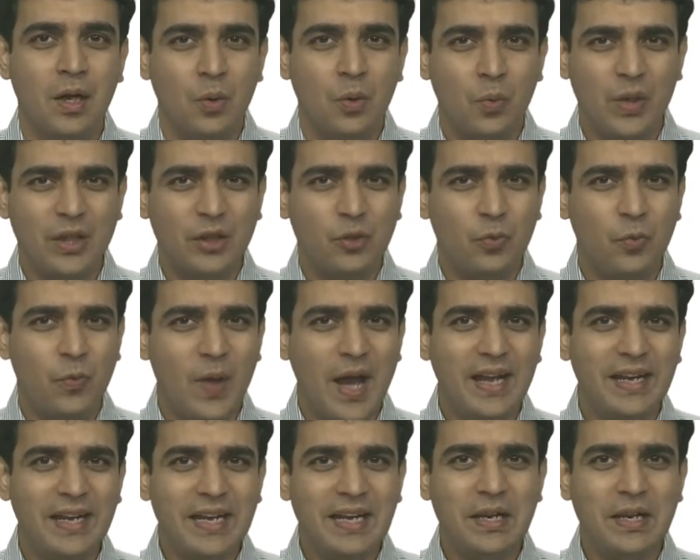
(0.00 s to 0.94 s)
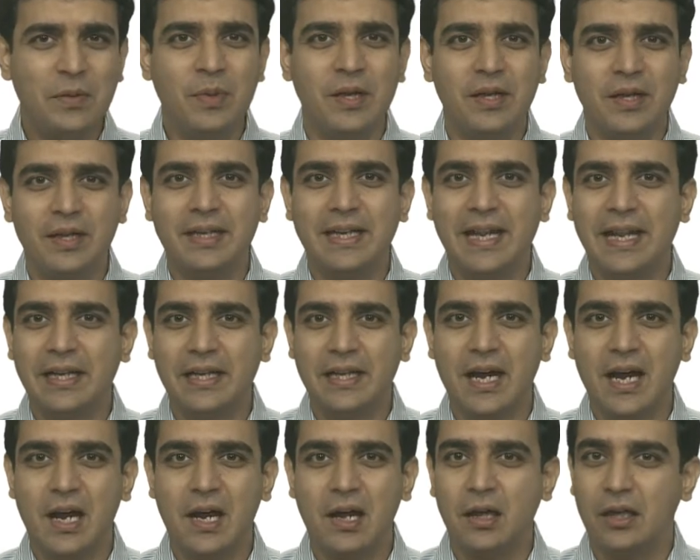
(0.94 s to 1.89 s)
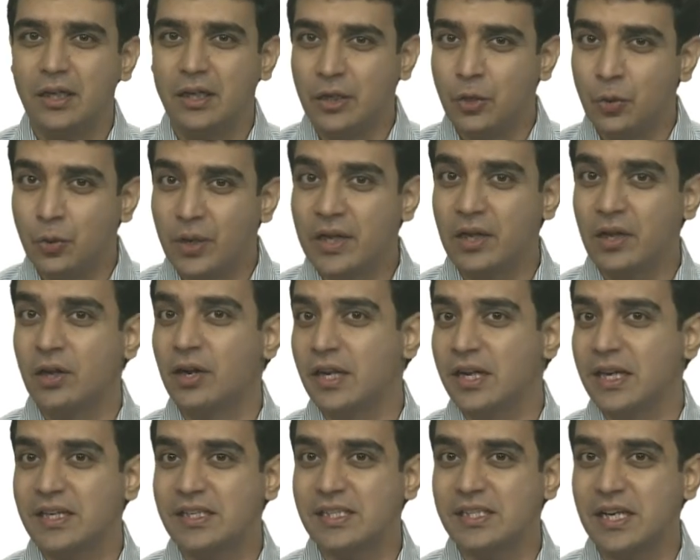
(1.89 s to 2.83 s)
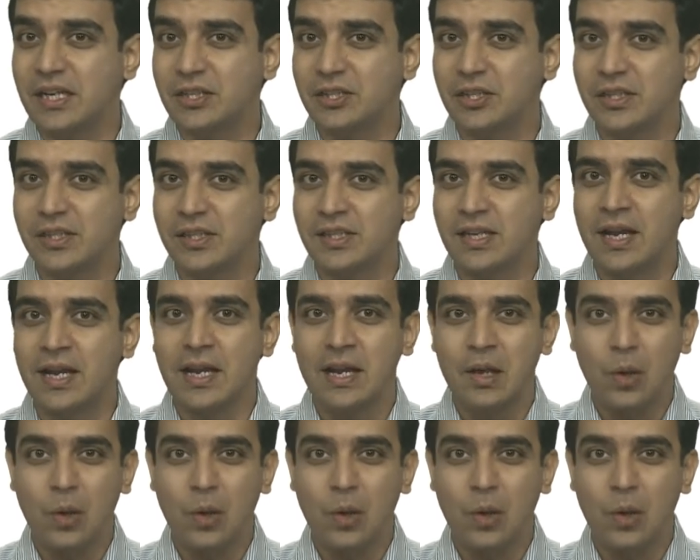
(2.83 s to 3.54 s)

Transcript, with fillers: With very limited data during early stages,